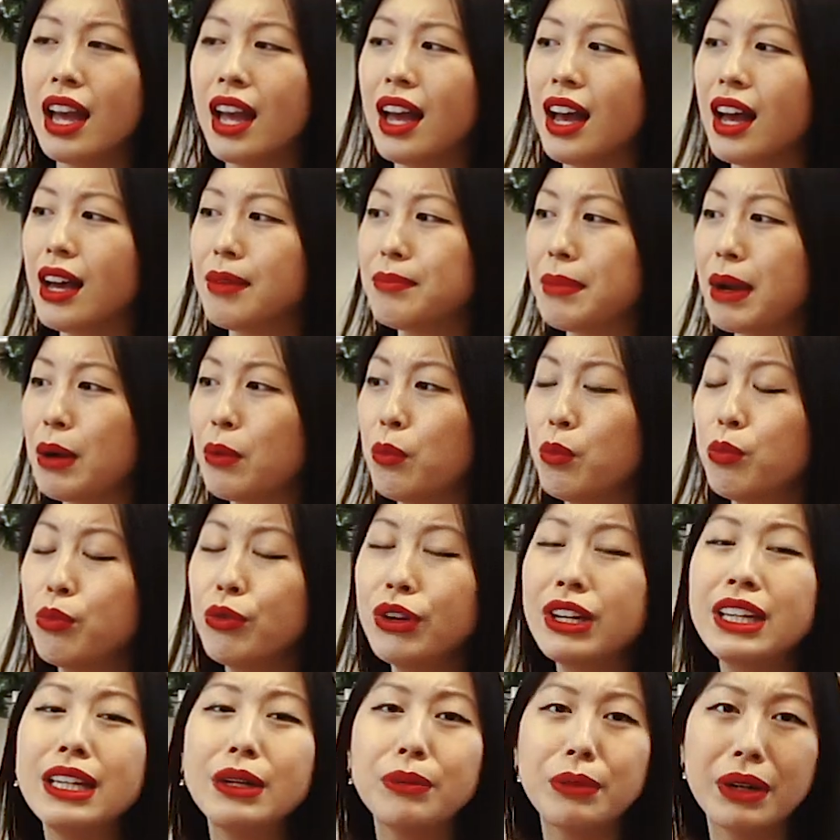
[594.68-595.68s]
I
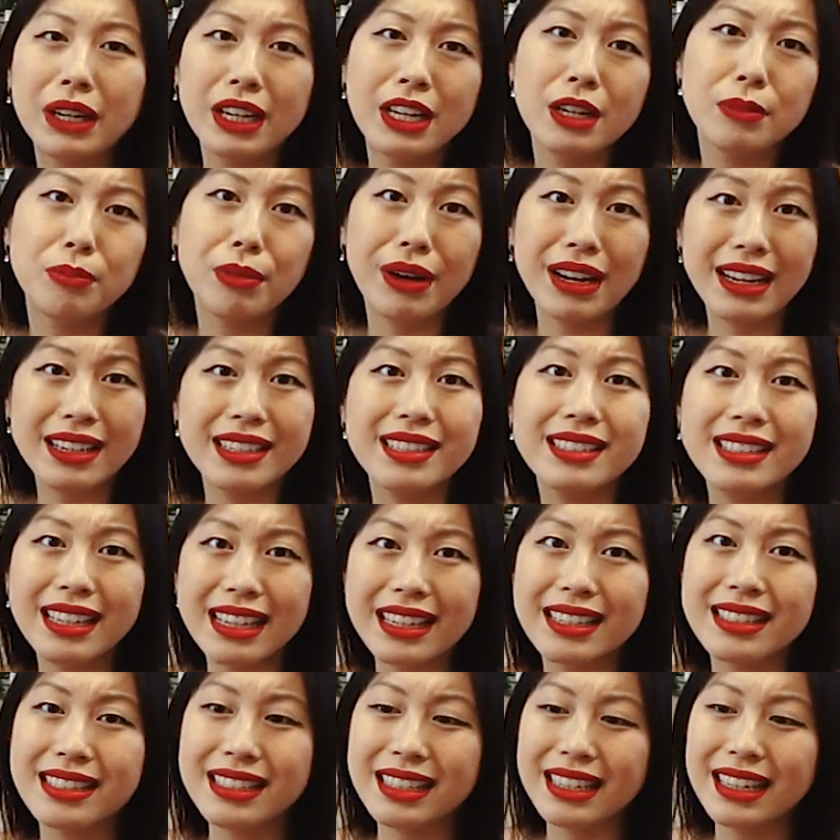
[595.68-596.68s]
really wanted to break
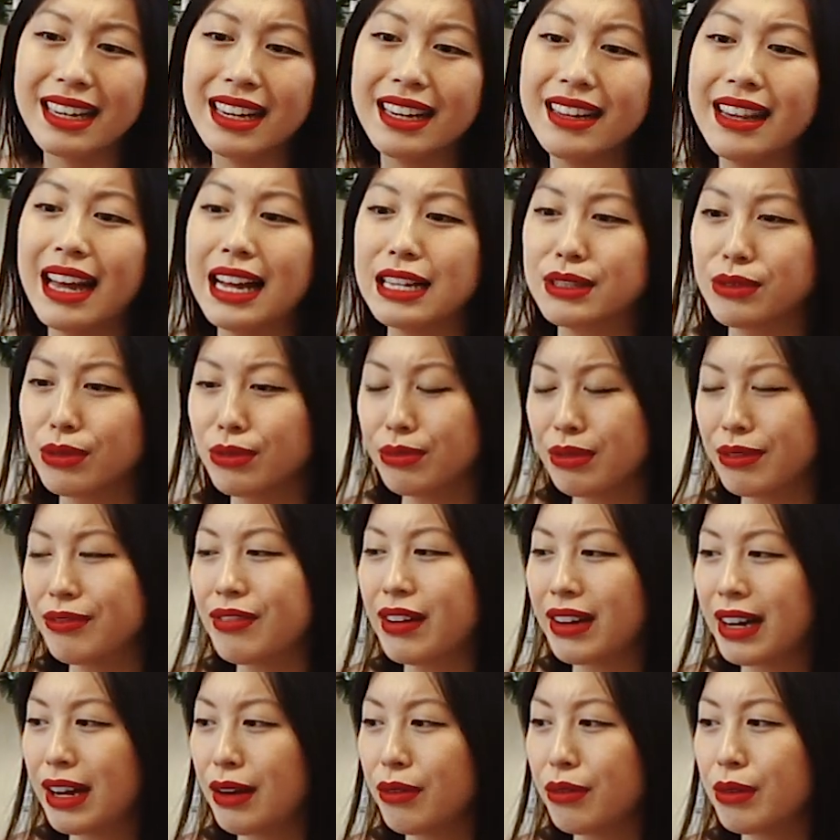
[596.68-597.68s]
60, and that's when we
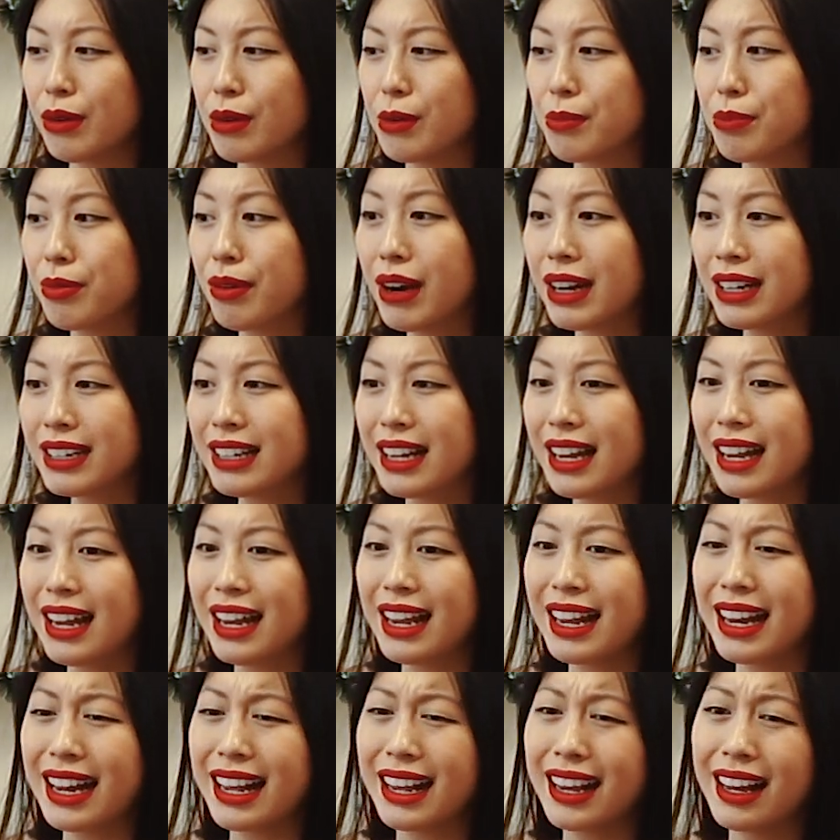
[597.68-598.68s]
found out we were pregnant,
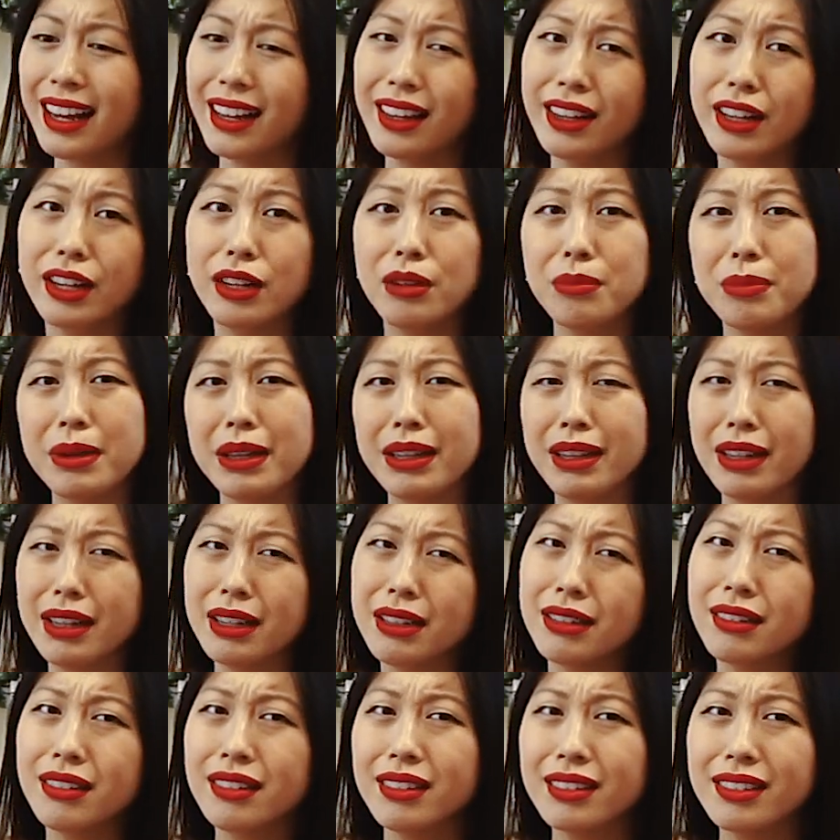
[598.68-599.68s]
and I got a little bit
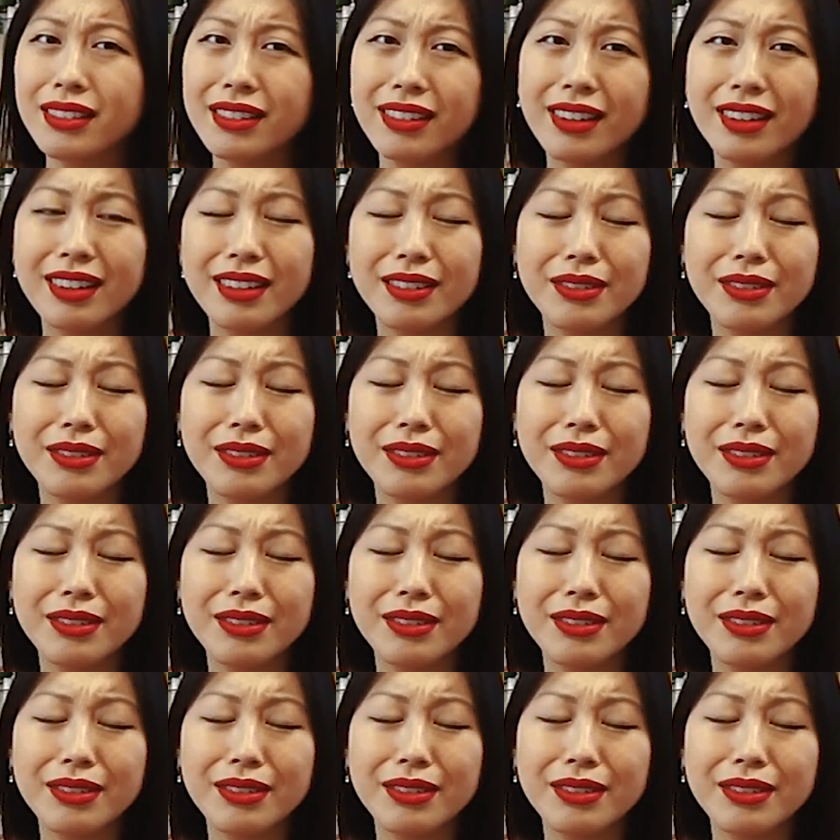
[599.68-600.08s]
like, oh, I